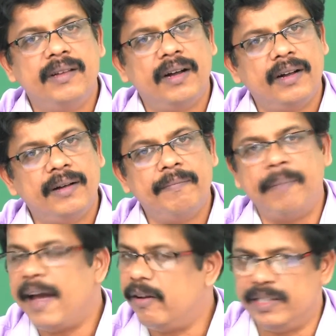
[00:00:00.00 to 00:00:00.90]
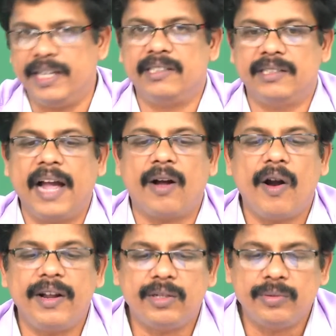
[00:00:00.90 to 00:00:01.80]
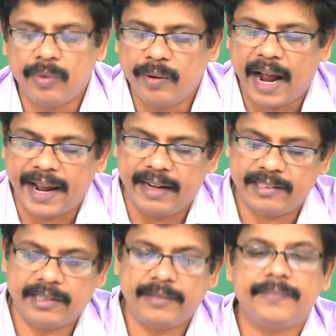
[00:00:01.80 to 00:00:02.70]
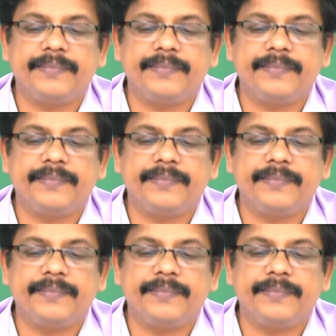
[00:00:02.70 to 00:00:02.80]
bioethics according to Rahels.